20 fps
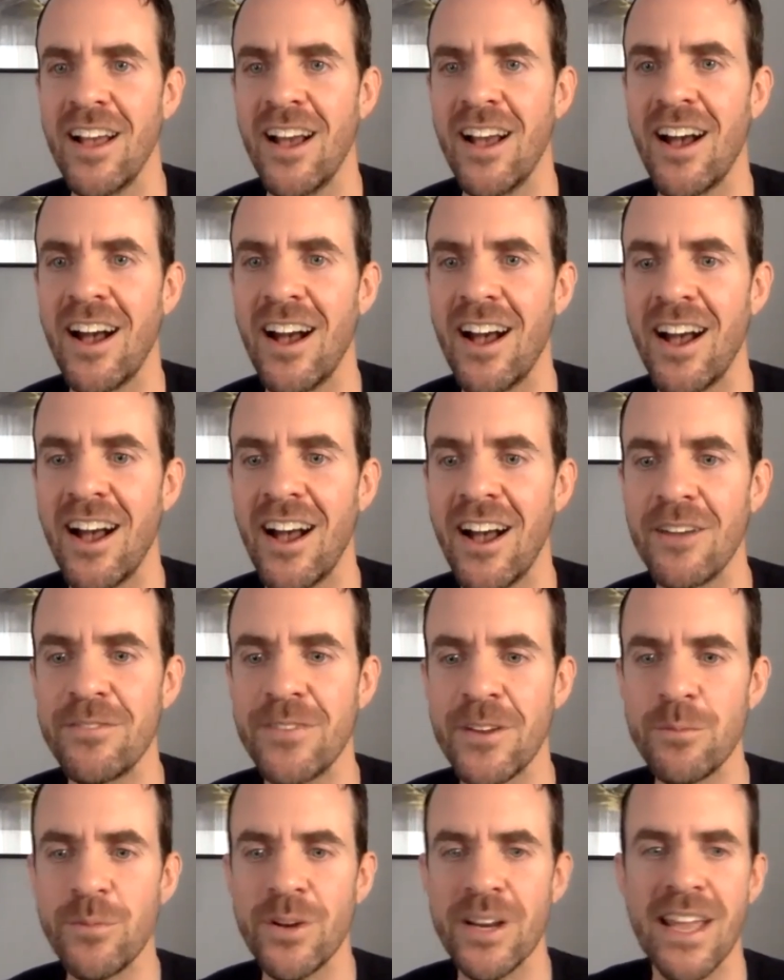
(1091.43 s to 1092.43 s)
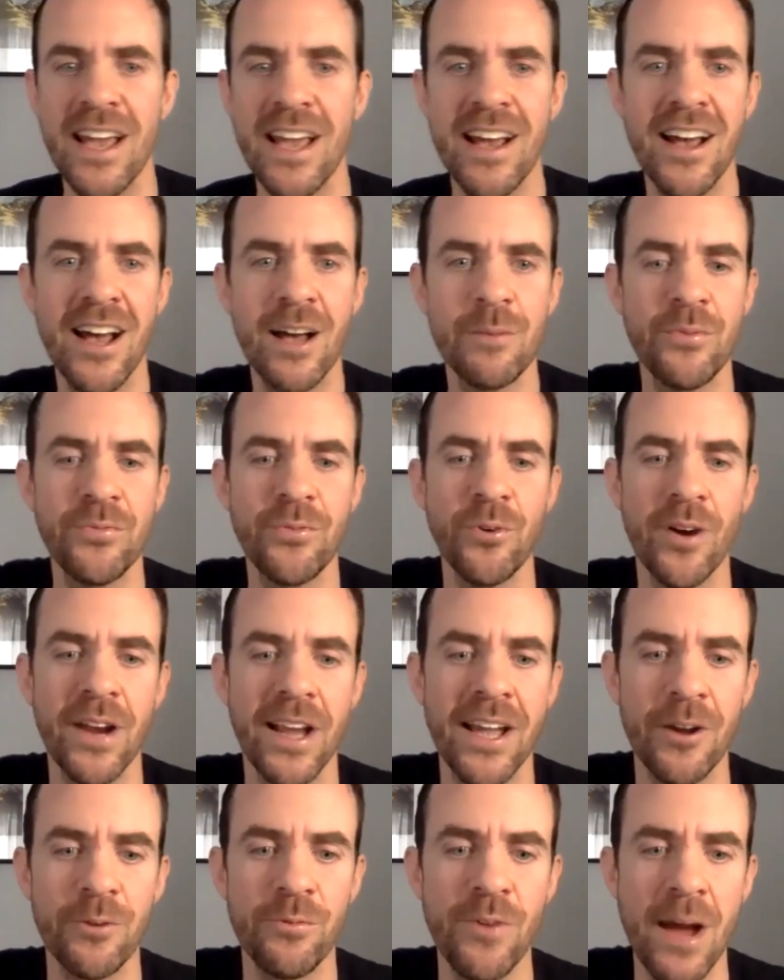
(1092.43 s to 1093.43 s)
If anybody before I
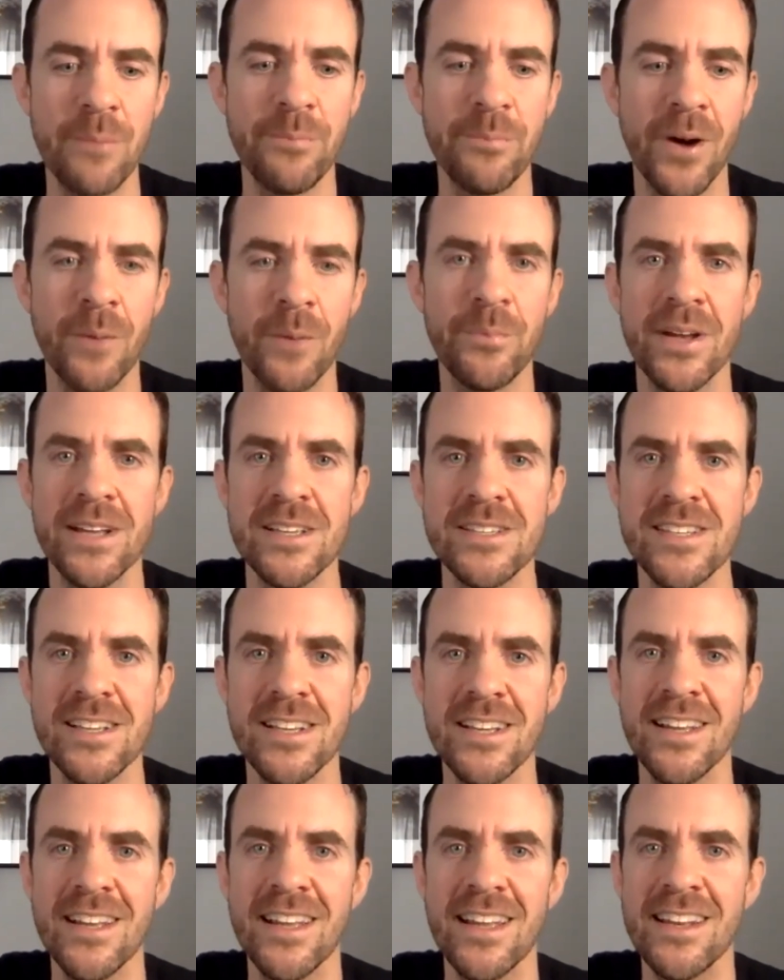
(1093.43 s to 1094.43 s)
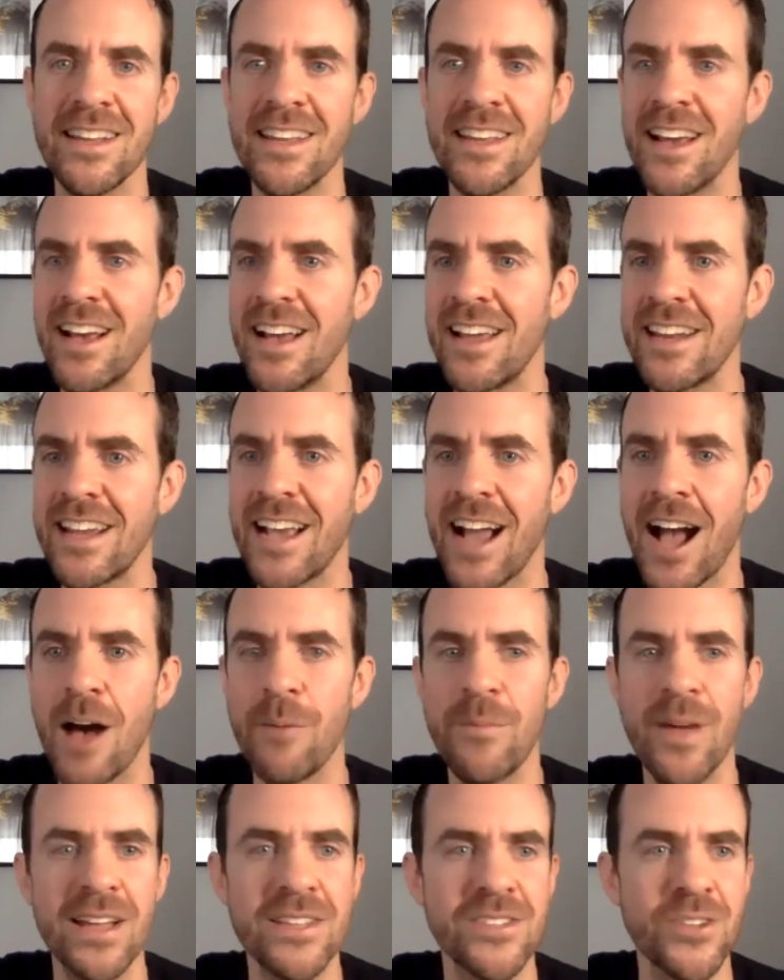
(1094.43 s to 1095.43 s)
kind of wrap up has any
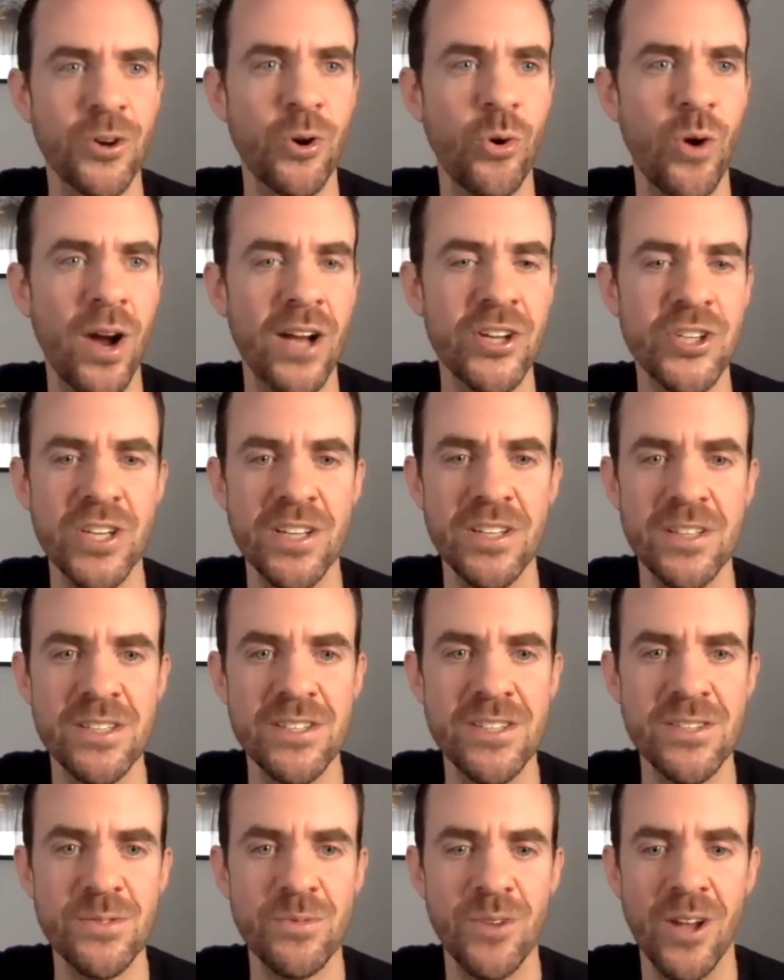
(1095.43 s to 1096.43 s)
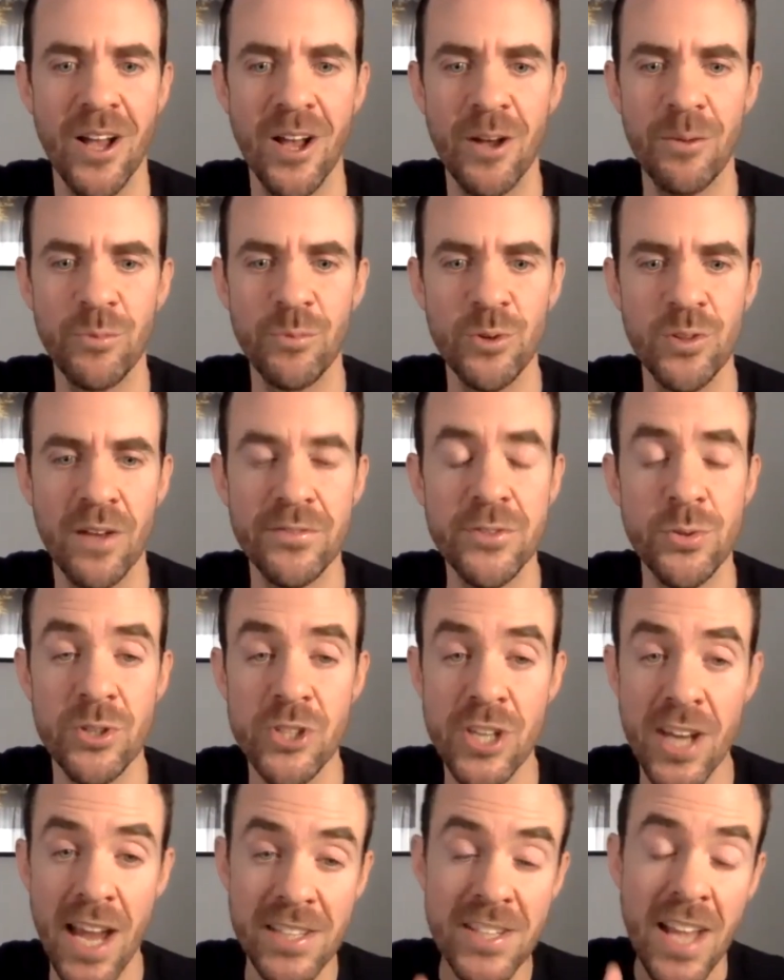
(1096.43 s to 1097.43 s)
comments or questions, would love to
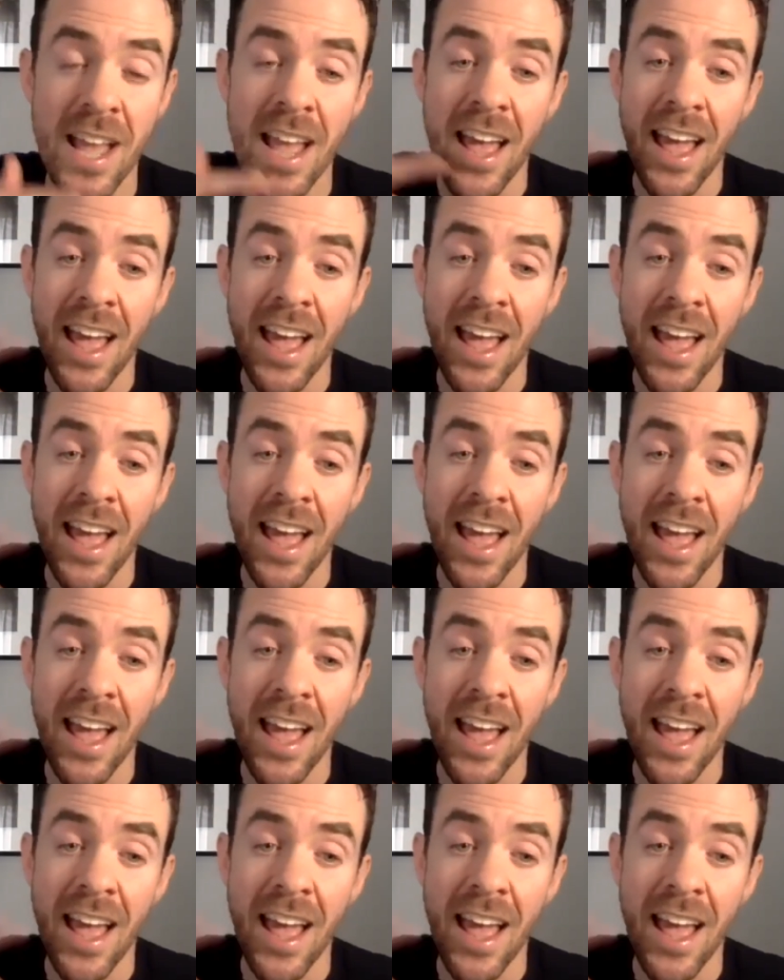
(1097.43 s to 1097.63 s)
address.